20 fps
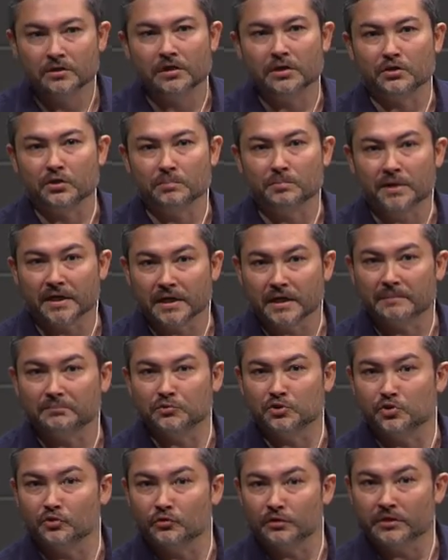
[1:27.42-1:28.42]
you pick
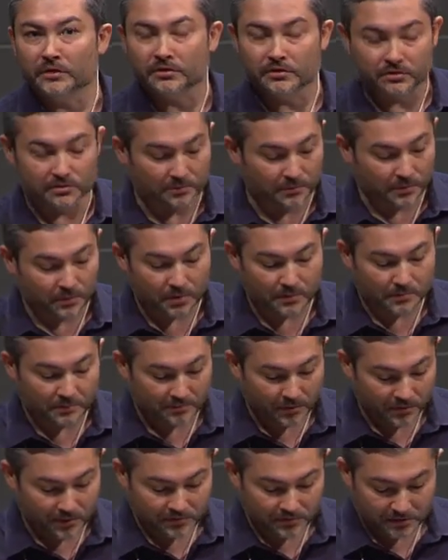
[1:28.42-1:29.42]
up during the deployment
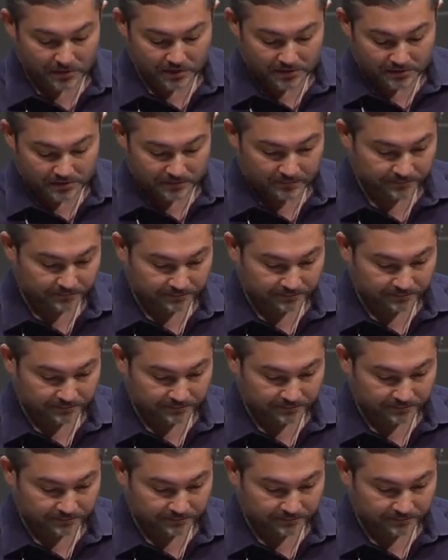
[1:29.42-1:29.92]
process.